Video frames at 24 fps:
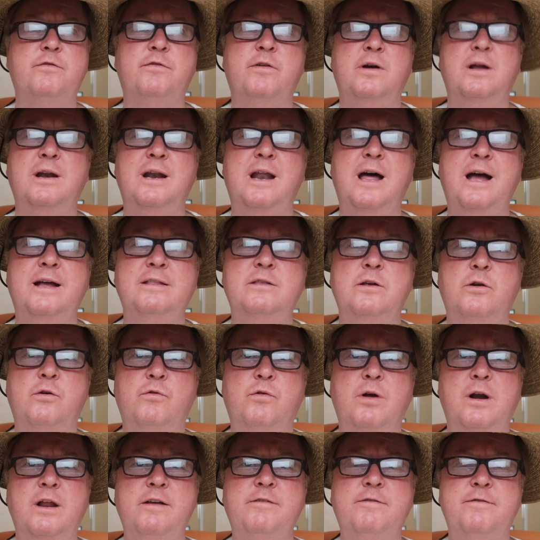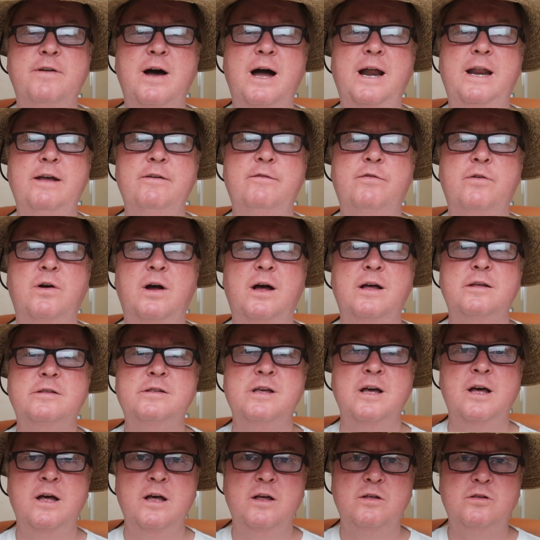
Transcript: front lines that are really fighting for us.